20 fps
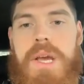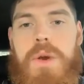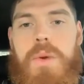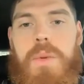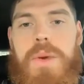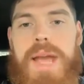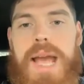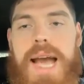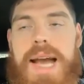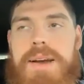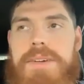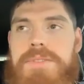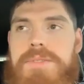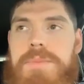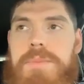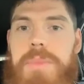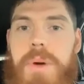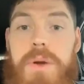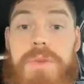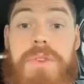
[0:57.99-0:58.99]
we have
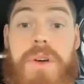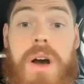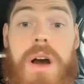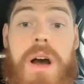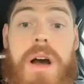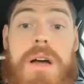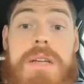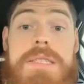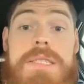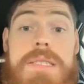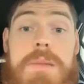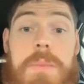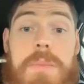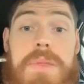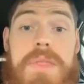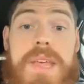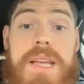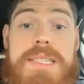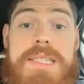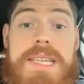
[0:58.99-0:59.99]
both our
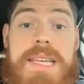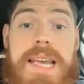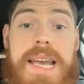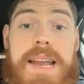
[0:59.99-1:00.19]
sympathetic